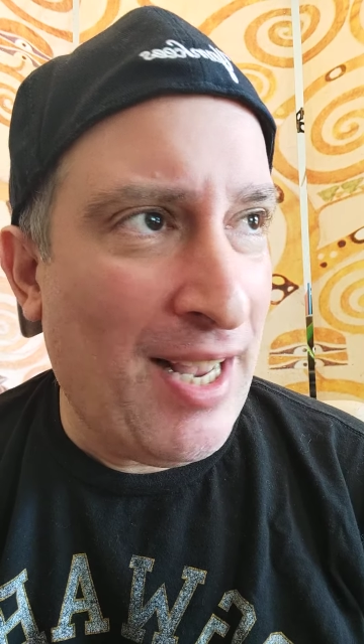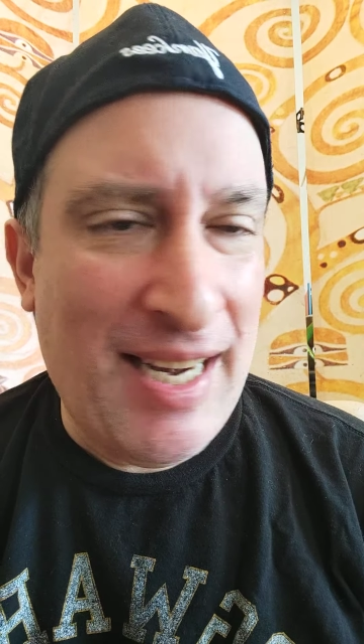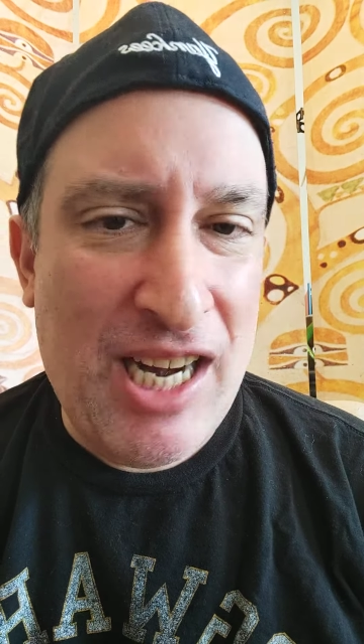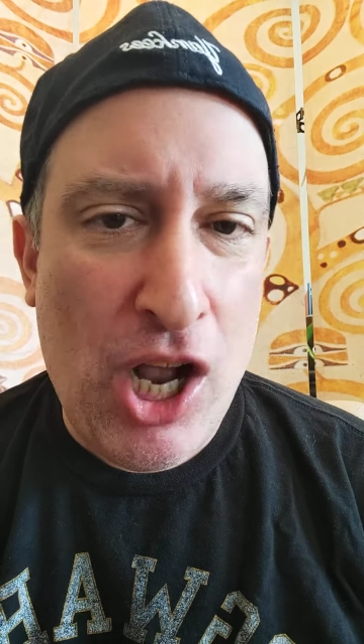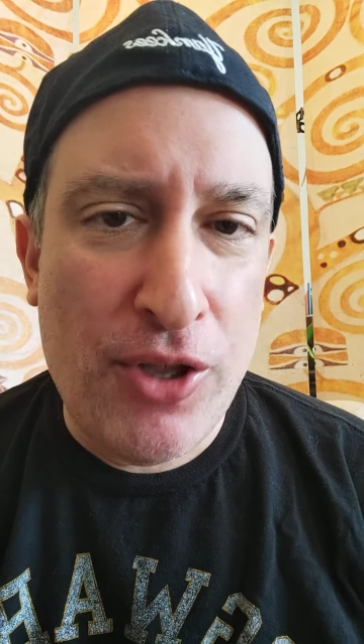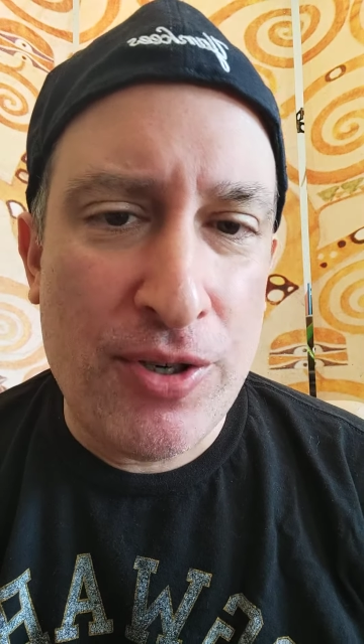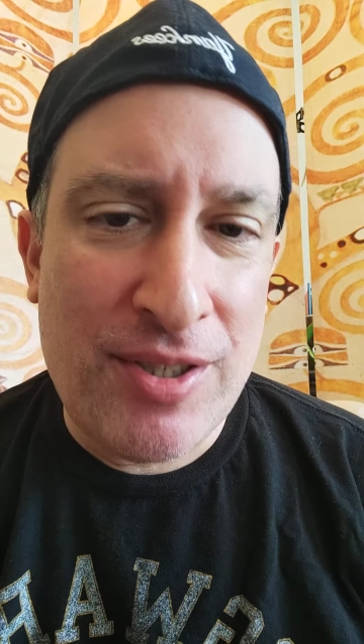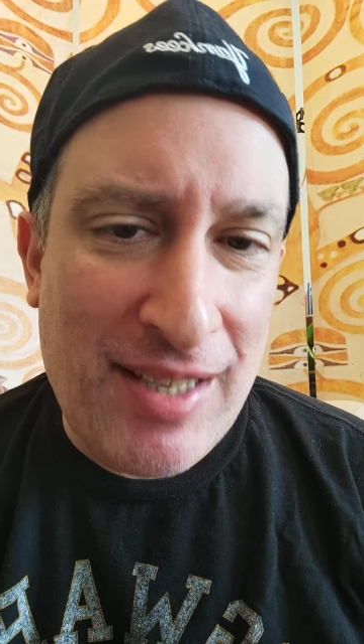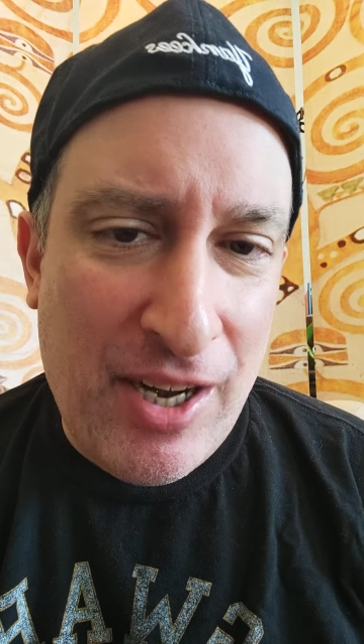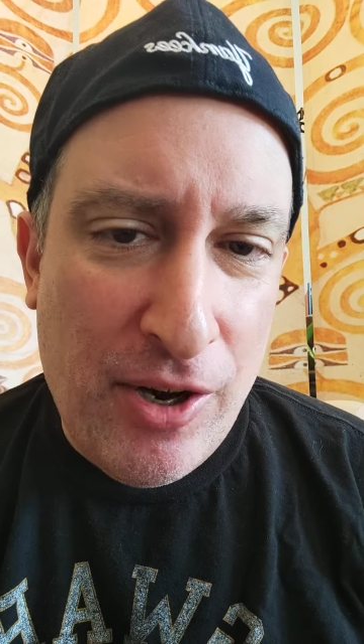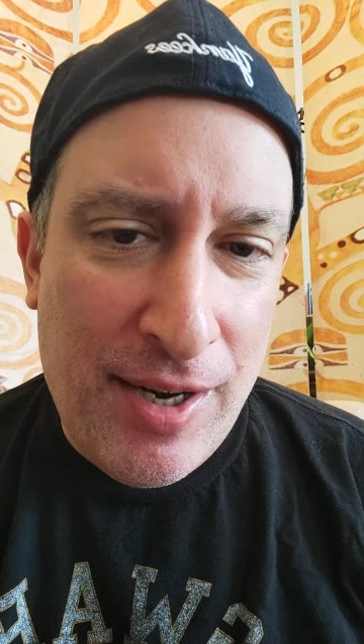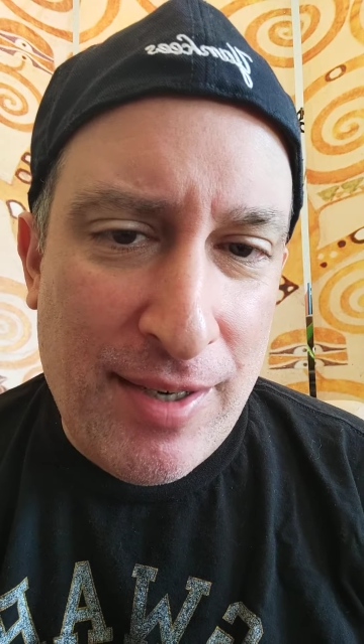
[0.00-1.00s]
any other
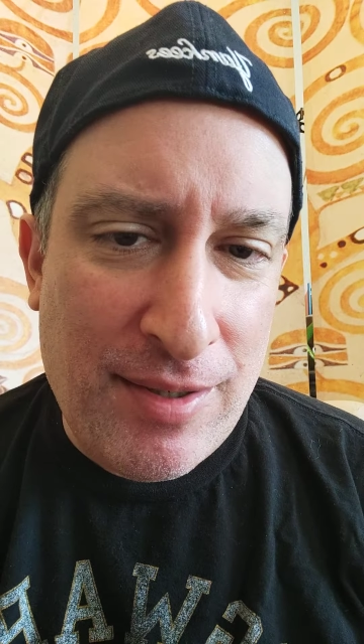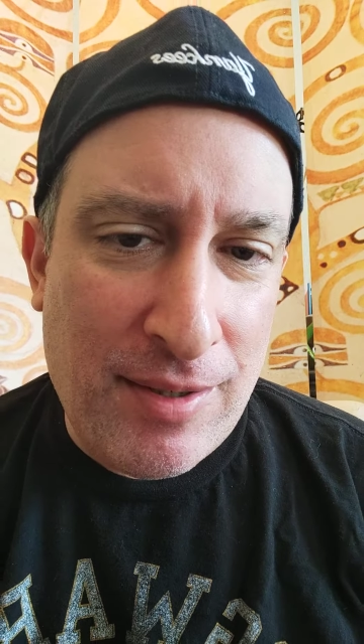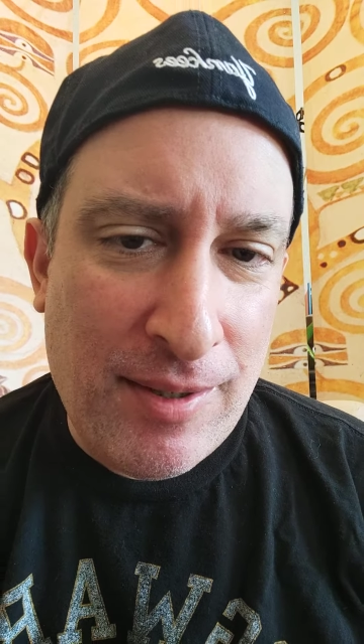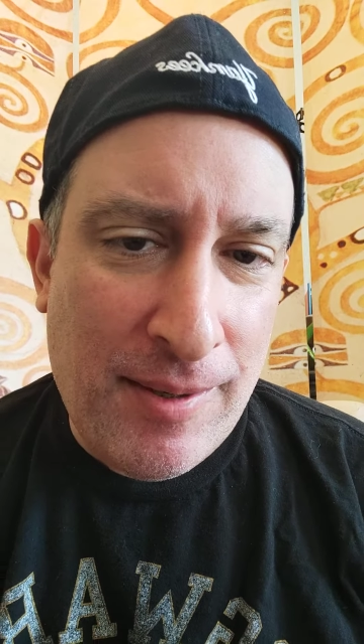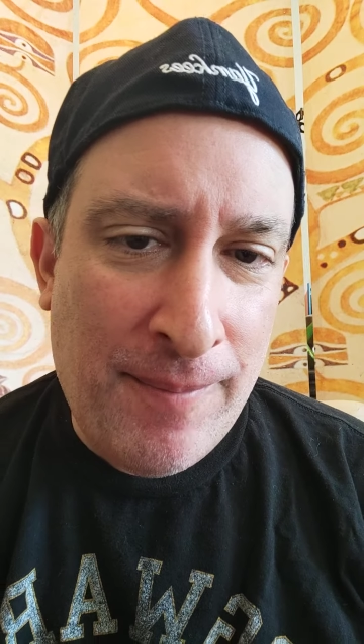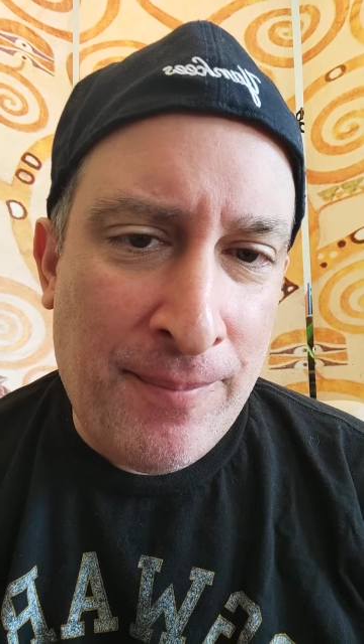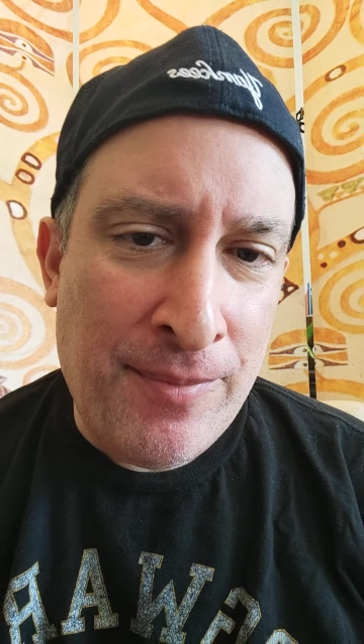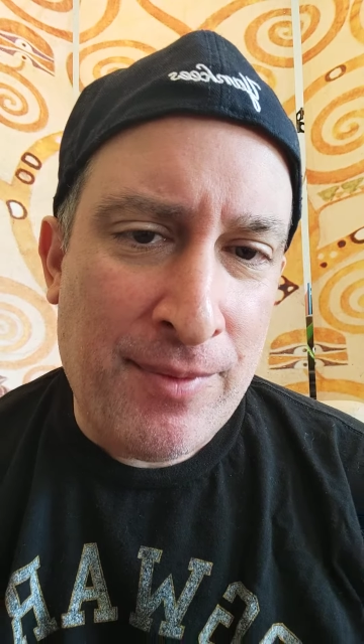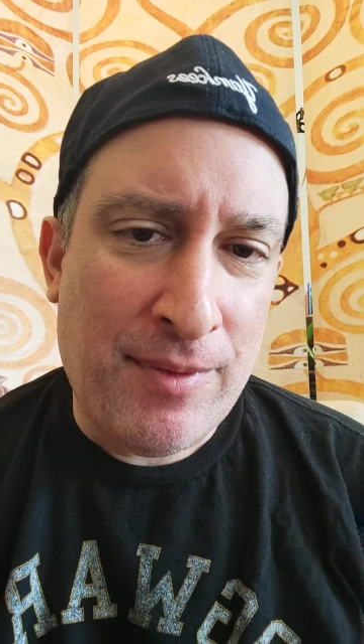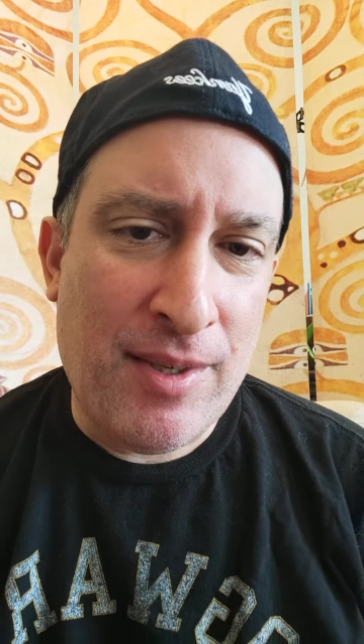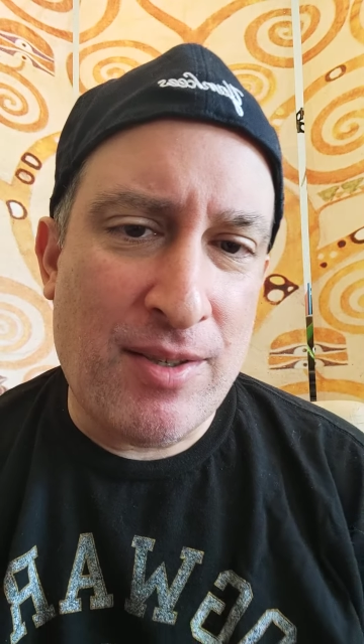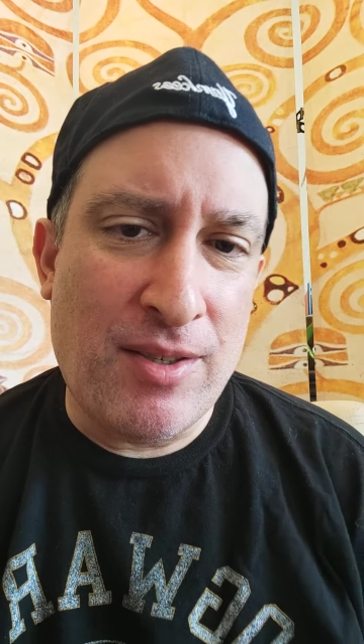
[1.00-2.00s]
series.
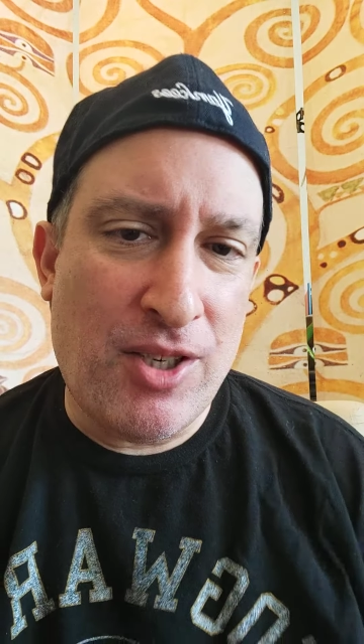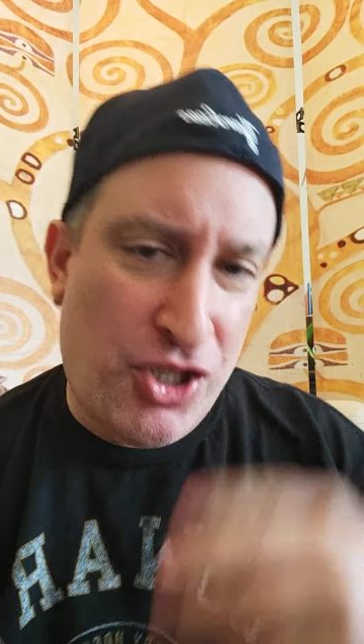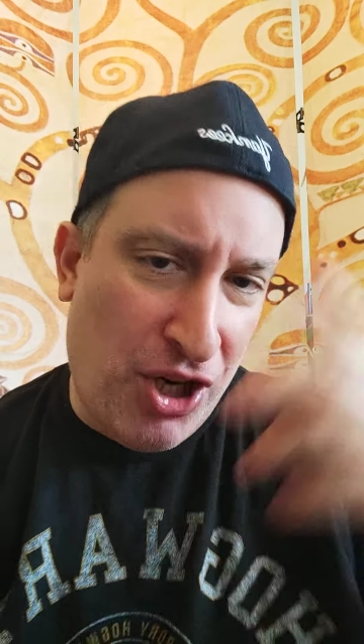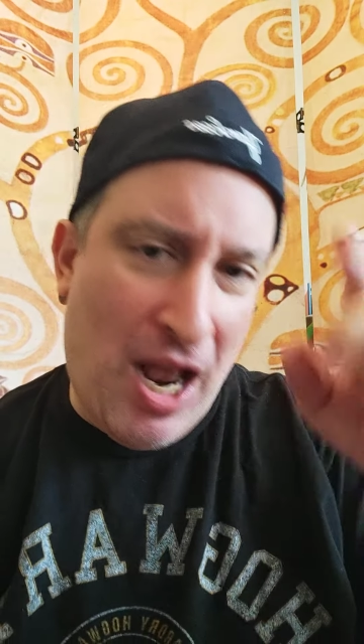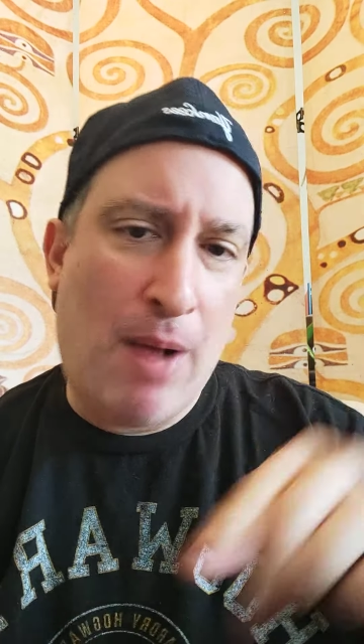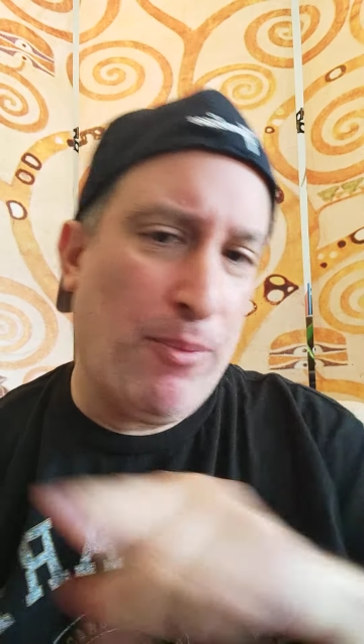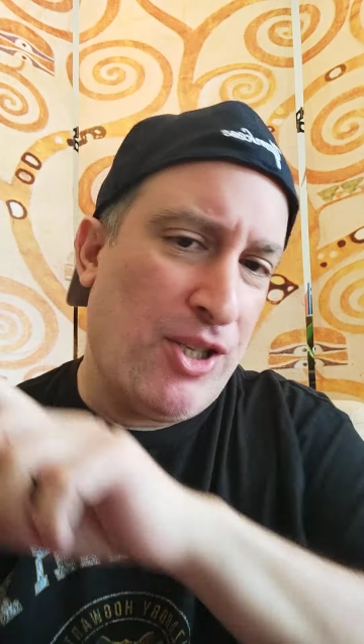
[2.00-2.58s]
This is a John